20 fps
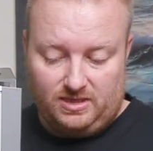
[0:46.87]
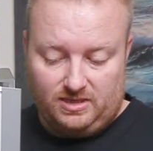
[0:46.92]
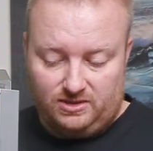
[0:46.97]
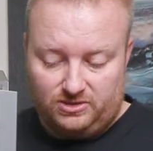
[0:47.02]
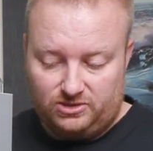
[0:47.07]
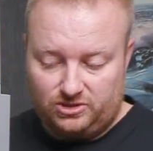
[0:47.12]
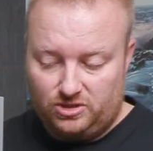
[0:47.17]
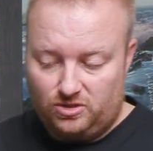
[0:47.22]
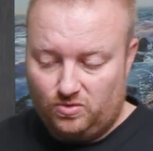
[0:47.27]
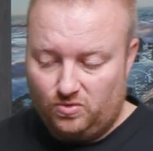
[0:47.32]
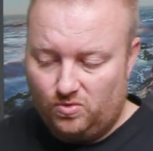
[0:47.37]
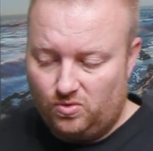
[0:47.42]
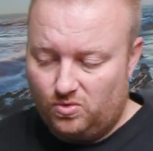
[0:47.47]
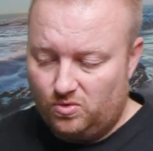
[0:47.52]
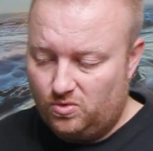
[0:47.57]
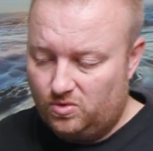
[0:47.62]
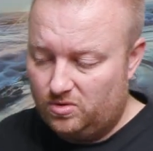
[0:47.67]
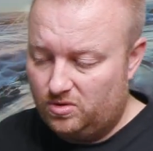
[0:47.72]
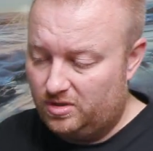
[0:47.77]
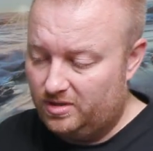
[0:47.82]
So,
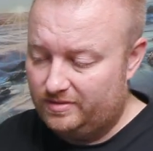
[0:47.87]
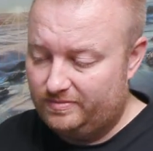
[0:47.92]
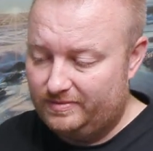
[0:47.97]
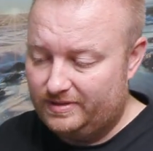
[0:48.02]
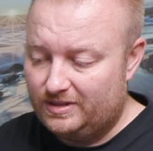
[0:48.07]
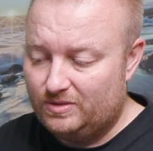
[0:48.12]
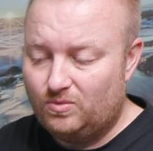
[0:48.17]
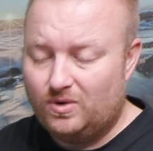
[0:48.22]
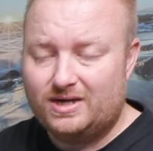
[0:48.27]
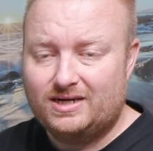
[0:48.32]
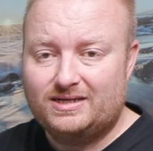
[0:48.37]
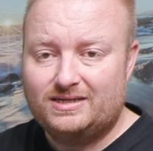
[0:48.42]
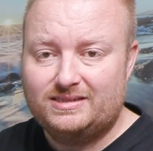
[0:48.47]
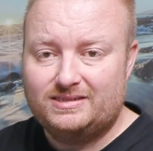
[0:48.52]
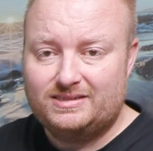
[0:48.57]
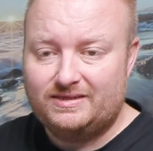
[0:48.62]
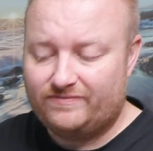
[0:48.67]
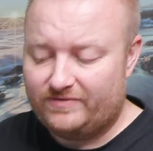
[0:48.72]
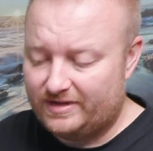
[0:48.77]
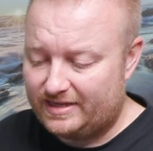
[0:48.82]
or he wanted a
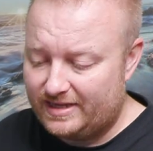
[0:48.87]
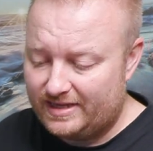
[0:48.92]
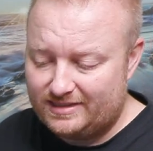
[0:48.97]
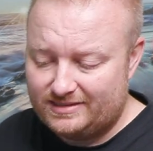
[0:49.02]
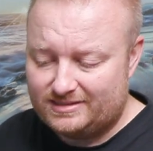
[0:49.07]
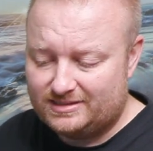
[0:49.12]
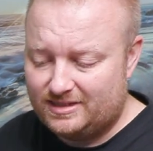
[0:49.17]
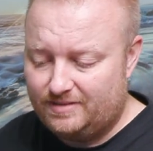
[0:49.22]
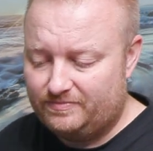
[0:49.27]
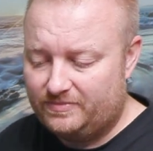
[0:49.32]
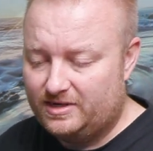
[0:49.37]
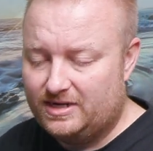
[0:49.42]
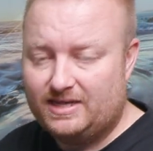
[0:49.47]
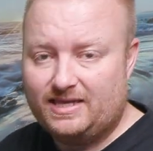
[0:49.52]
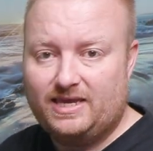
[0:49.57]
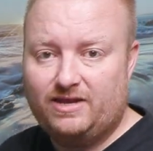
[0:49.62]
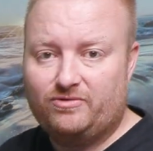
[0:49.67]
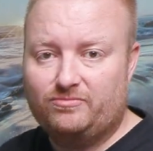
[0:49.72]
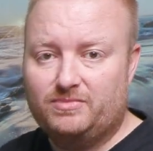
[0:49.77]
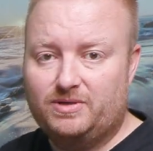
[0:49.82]
different case, something. I
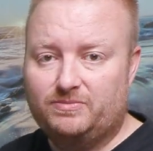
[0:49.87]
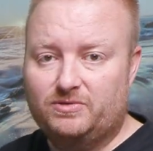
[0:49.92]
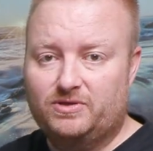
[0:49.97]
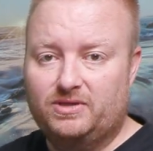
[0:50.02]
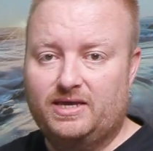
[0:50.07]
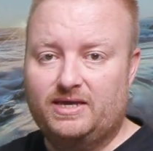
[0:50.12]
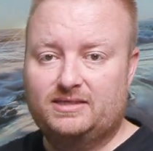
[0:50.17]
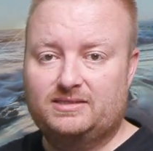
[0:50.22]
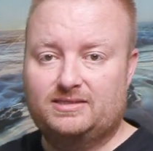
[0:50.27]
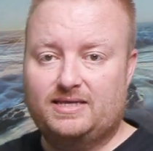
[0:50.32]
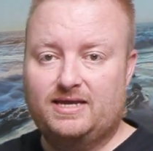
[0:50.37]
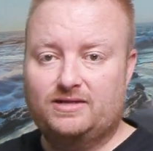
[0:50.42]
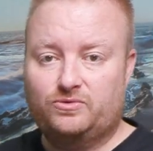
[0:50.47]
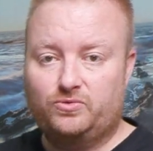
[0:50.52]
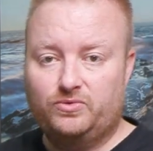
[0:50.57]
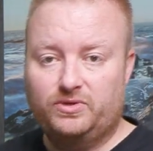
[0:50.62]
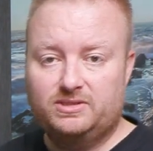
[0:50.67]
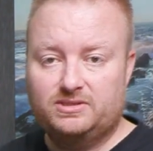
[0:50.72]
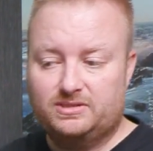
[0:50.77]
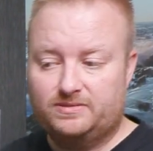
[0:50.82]
can't remember the exact
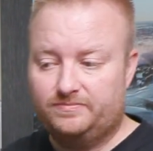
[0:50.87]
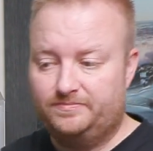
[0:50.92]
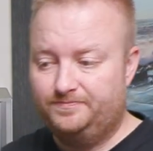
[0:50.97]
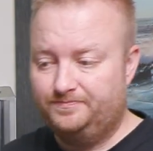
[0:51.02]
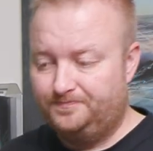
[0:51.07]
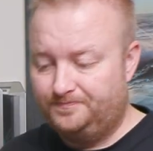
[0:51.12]
reason.